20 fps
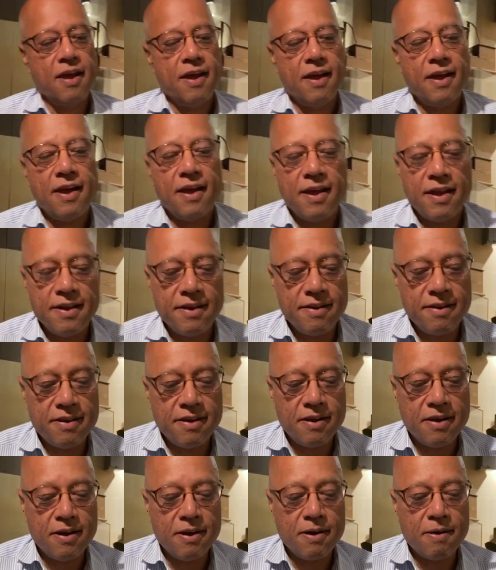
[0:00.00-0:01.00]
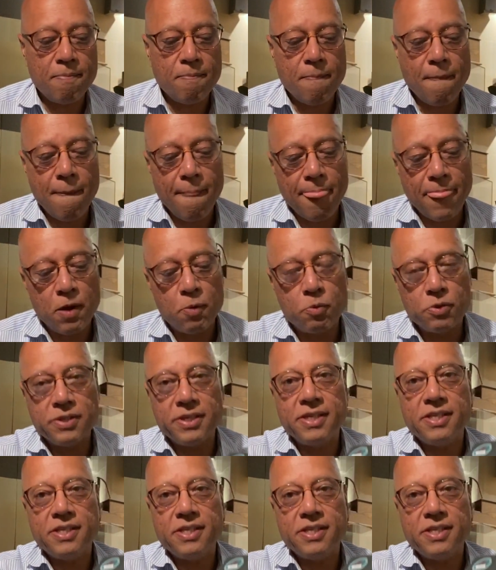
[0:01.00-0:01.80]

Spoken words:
And what they